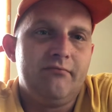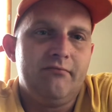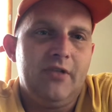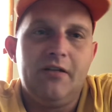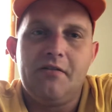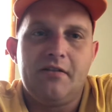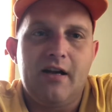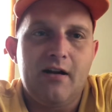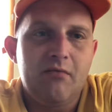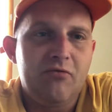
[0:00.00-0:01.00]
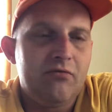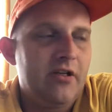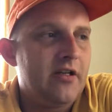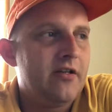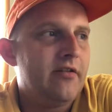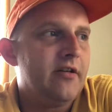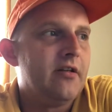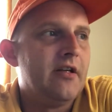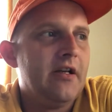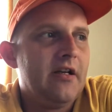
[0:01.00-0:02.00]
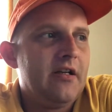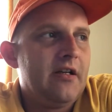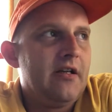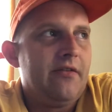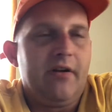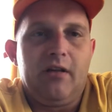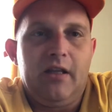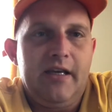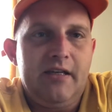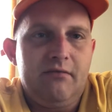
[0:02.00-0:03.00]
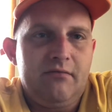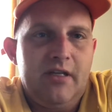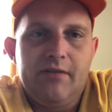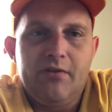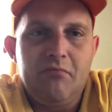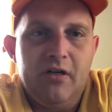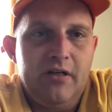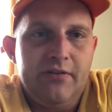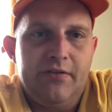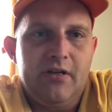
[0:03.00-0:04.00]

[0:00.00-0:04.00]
undesirable, they're late every month,